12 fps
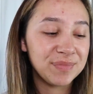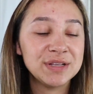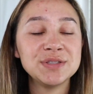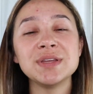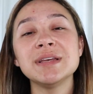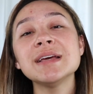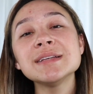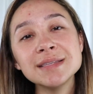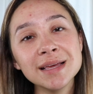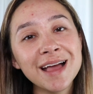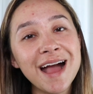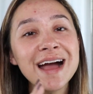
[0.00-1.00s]
So the next
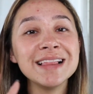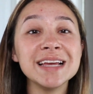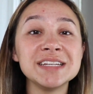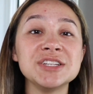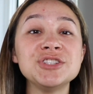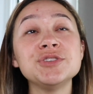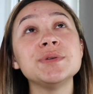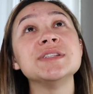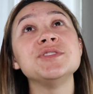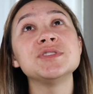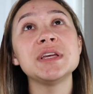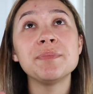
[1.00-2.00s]
thing I like to do
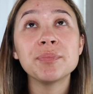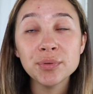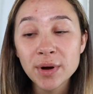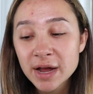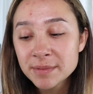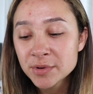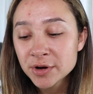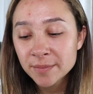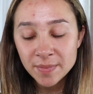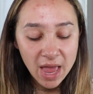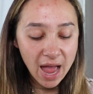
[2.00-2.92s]
is use a primer.